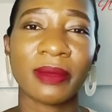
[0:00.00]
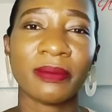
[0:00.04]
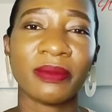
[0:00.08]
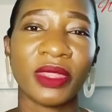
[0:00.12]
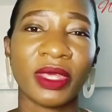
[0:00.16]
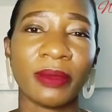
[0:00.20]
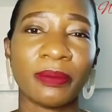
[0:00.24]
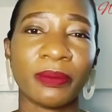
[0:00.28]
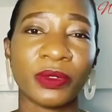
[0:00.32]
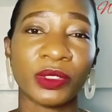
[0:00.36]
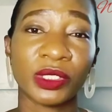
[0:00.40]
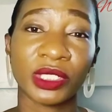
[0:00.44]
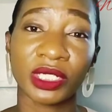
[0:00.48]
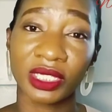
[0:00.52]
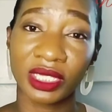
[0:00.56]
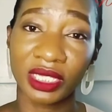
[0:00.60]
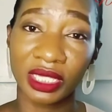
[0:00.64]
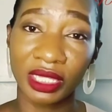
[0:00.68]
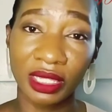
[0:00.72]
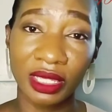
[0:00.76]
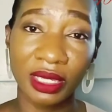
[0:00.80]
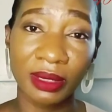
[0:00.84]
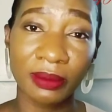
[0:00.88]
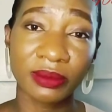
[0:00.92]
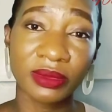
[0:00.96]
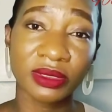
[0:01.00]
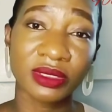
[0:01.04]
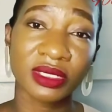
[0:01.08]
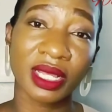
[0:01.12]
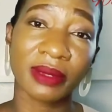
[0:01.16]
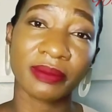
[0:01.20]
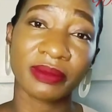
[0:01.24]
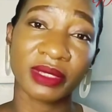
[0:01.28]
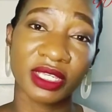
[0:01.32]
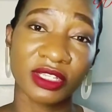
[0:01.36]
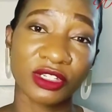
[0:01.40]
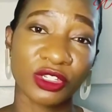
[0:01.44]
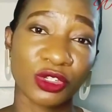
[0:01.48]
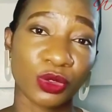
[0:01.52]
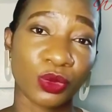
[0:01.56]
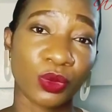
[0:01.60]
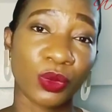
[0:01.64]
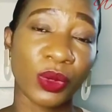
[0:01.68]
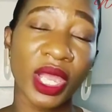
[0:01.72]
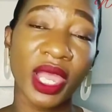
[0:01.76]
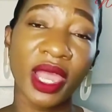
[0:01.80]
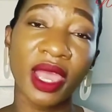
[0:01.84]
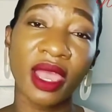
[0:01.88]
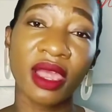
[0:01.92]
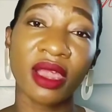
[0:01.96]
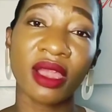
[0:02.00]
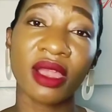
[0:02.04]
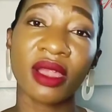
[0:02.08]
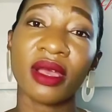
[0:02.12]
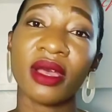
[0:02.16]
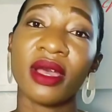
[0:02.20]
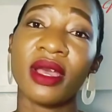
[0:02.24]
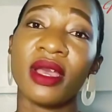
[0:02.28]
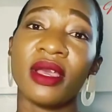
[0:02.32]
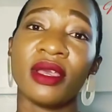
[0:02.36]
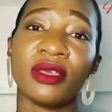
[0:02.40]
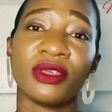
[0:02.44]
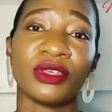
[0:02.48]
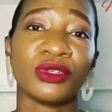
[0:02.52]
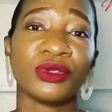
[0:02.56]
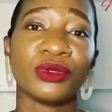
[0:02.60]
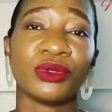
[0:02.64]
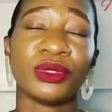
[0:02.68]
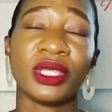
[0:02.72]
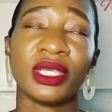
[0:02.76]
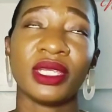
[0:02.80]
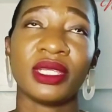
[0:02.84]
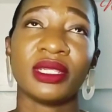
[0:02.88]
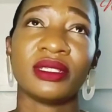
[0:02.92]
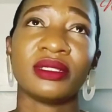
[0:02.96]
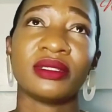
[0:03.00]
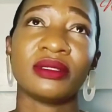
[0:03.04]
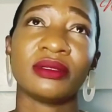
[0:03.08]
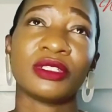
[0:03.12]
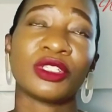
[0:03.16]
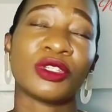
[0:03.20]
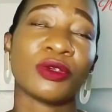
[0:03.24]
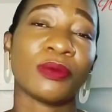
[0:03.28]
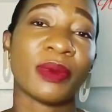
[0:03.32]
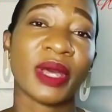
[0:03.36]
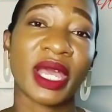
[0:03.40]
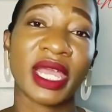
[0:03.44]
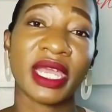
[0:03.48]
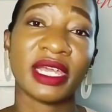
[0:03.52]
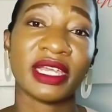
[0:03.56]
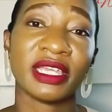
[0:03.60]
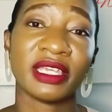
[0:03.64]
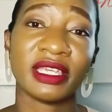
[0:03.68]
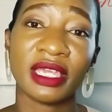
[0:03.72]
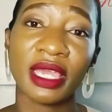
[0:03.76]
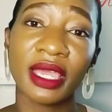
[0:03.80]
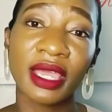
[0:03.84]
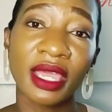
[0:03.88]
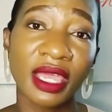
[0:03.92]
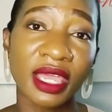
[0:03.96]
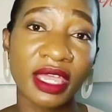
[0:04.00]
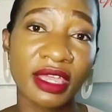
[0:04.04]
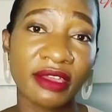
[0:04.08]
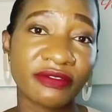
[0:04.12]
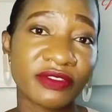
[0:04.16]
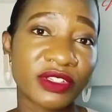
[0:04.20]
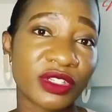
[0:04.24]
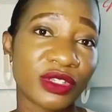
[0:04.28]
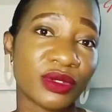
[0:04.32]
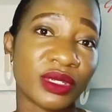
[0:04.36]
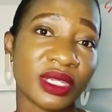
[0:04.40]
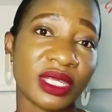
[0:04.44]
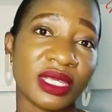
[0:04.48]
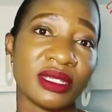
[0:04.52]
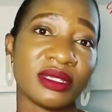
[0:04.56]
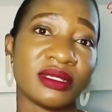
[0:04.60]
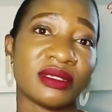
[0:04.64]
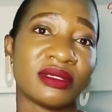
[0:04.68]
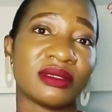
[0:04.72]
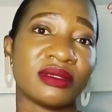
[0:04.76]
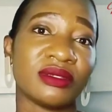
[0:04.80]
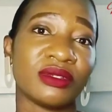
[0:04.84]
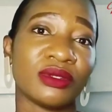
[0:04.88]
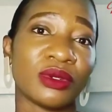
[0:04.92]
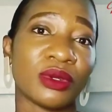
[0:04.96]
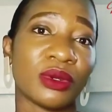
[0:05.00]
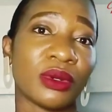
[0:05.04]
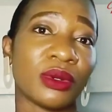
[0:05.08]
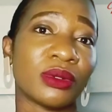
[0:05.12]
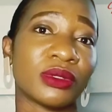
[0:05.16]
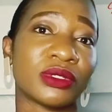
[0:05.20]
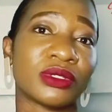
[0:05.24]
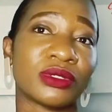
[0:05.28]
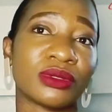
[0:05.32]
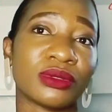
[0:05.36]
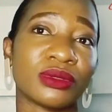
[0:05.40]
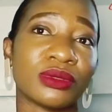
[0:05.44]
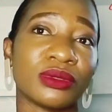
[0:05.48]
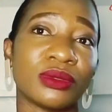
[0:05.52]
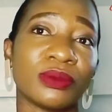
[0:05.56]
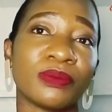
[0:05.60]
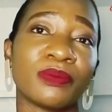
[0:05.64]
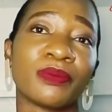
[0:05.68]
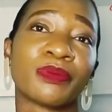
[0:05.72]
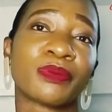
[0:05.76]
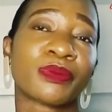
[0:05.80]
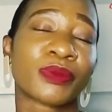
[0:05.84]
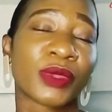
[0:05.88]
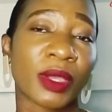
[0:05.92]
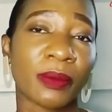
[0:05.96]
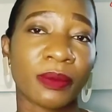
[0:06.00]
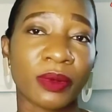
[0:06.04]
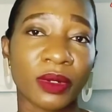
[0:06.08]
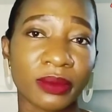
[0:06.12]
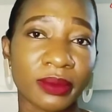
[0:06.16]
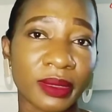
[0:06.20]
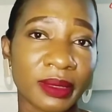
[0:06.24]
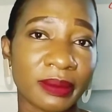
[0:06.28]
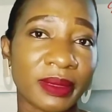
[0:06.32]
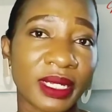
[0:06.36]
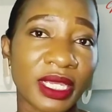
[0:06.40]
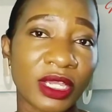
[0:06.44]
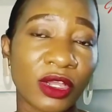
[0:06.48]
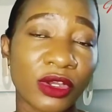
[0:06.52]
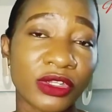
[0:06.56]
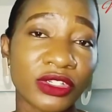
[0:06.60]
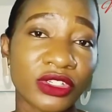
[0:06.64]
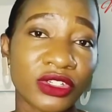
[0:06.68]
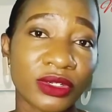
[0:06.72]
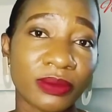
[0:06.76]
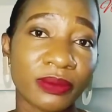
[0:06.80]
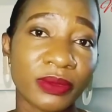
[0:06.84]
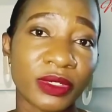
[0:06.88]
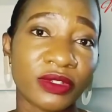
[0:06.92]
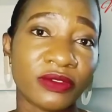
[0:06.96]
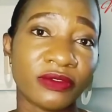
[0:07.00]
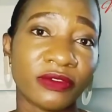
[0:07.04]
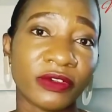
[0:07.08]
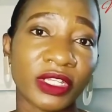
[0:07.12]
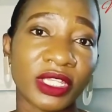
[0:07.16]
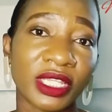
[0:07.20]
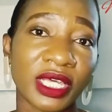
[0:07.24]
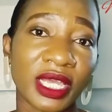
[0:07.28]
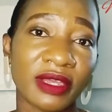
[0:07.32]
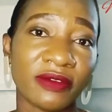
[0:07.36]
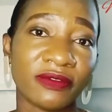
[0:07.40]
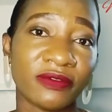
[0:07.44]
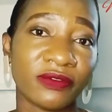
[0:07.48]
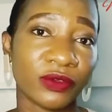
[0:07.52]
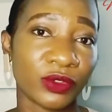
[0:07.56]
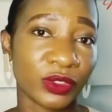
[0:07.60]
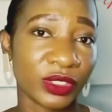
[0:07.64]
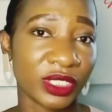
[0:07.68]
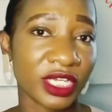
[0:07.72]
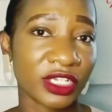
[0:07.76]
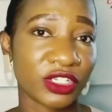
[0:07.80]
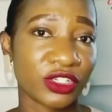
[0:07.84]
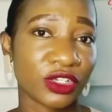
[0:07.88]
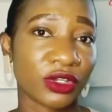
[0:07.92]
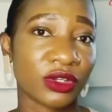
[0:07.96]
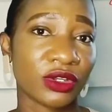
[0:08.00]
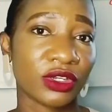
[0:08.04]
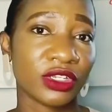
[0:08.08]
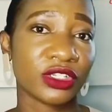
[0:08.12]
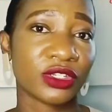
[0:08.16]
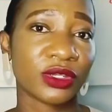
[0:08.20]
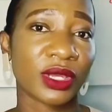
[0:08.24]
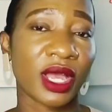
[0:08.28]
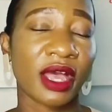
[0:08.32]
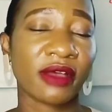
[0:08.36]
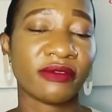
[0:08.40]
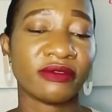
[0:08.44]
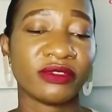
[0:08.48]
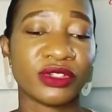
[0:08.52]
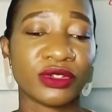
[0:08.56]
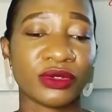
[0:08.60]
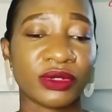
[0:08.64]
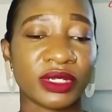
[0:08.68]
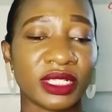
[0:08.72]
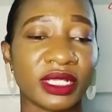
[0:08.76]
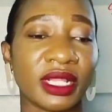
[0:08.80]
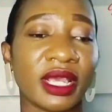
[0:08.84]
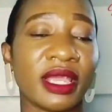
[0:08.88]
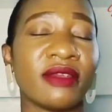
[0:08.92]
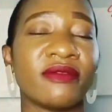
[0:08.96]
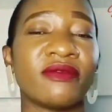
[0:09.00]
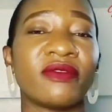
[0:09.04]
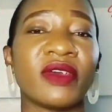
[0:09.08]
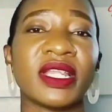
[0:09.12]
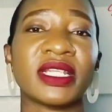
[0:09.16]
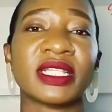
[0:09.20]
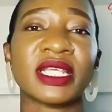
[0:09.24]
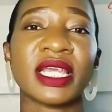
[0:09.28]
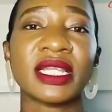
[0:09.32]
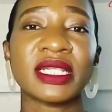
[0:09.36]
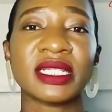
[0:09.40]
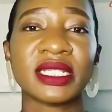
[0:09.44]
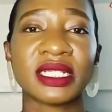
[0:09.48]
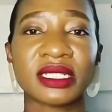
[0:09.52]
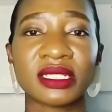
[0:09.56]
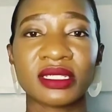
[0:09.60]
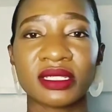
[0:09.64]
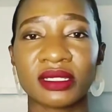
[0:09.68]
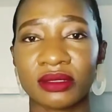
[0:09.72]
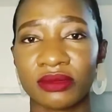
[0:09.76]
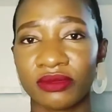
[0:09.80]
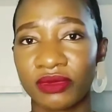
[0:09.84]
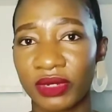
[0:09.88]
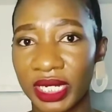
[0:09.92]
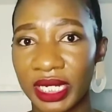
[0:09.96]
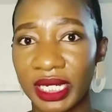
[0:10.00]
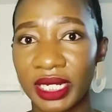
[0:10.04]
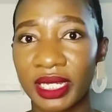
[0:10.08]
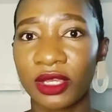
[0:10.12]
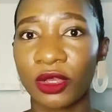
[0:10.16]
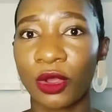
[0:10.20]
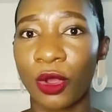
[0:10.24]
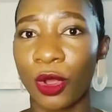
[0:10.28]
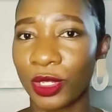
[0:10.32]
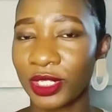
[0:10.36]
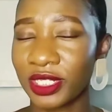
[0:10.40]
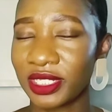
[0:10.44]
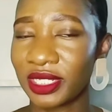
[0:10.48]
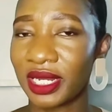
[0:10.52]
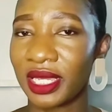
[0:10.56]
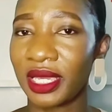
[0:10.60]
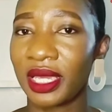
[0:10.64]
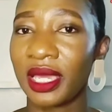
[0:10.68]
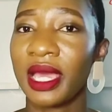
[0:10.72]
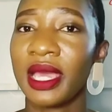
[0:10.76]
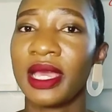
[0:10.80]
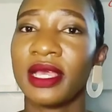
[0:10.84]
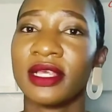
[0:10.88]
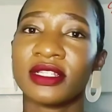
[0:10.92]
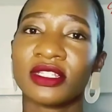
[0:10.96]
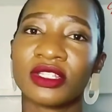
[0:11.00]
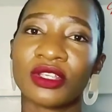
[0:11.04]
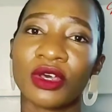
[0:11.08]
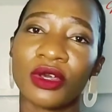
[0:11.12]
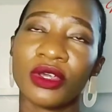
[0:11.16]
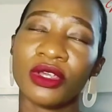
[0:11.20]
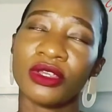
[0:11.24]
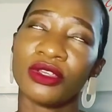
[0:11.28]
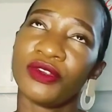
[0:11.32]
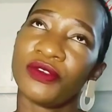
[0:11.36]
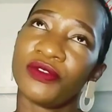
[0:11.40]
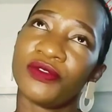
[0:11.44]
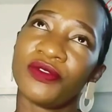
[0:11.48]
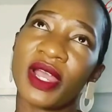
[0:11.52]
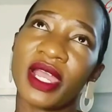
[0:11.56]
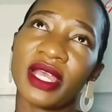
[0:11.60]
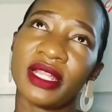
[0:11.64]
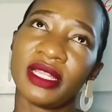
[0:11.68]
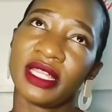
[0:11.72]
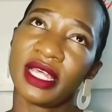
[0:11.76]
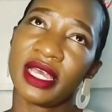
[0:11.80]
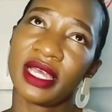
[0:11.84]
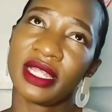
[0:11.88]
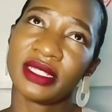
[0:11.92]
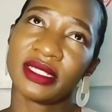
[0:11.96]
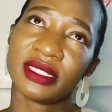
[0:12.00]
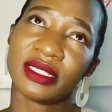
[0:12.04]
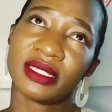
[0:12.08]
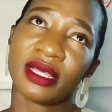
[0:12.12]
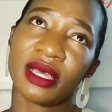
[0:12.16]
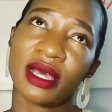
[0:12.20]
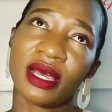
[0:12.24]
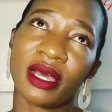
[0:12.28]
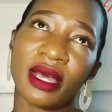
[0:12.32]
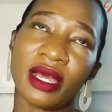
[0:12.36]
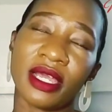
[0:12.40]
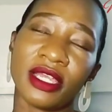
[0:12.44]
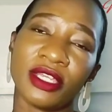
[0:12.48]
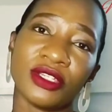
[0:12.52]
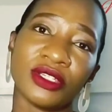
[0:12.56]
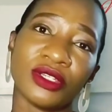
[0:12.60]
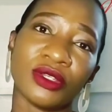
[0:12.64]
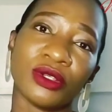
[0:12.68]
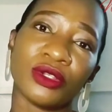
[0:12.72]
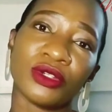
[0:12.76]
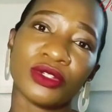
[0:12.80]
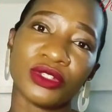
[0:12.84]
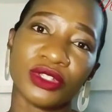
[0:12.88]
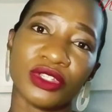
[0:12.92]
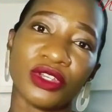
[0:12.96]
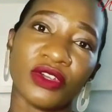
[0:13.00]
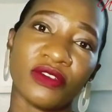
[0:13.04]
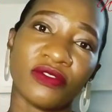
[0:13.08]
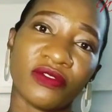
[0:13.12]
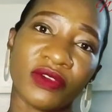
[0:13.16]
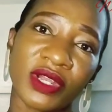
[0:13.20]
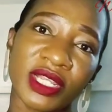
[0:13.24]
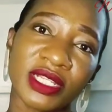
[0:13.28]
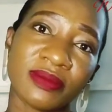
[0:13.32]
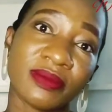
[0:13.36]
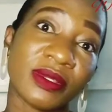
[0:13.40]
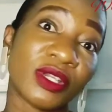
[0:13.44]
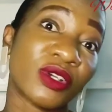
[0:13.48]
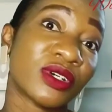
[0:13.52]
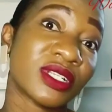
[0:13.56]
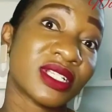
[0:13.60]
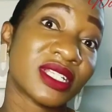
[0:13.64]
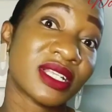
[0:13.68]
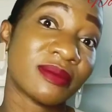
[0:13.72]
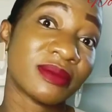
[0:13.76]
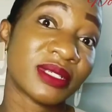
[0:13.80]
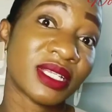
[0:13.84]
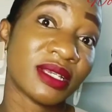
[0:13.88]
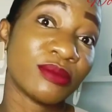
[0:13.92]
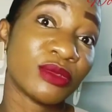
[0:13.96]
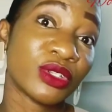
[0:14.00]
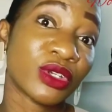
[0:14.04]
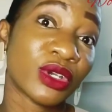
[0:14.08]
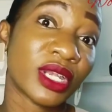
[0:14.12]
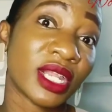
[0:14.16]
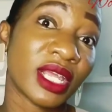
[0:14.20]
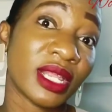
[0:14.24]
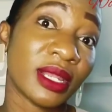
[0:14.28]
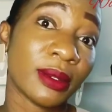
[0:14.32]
they put a theme something to wear you need to buy a gift you need you know to probably contribute for the food that you're going to have during the event and it's really costly so you find that uh, you lose your friends because sometimes you're,